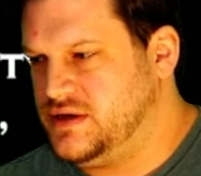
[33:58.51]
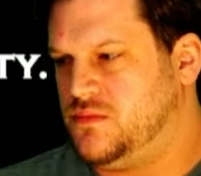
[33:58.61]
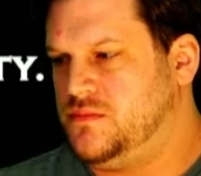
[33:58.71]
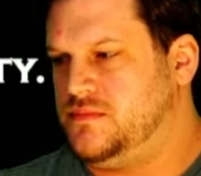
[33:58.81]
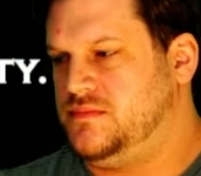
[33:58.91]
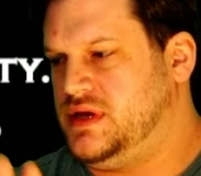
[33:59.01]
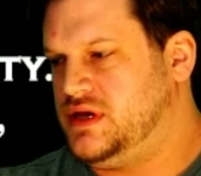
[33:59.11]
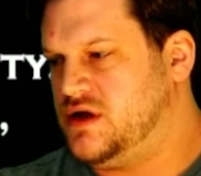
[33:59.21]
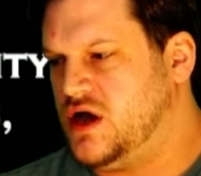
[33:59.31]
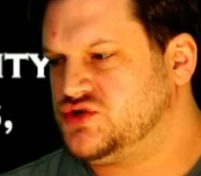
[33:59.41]
So
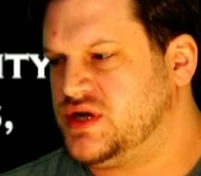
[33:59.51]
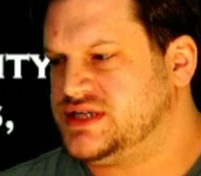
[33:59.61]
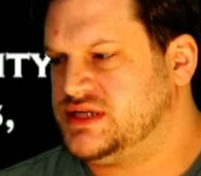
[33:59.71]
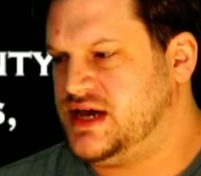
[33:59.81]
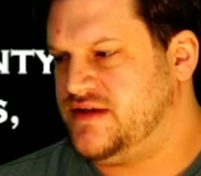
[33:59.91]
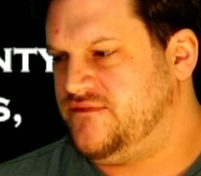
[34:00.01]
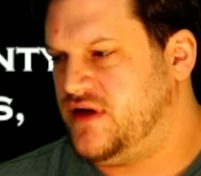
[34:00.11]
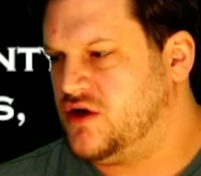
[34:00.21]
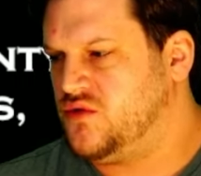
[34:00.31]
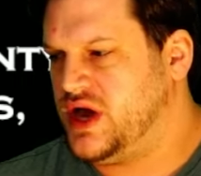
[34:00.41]
in contrast to that,
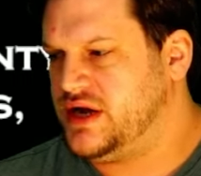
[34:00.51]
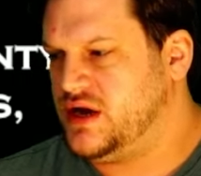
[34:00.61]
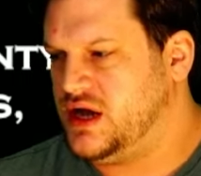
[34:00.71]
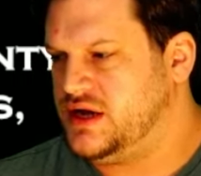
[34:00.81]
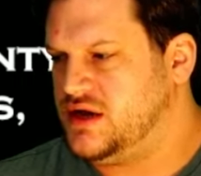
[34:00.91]
far-right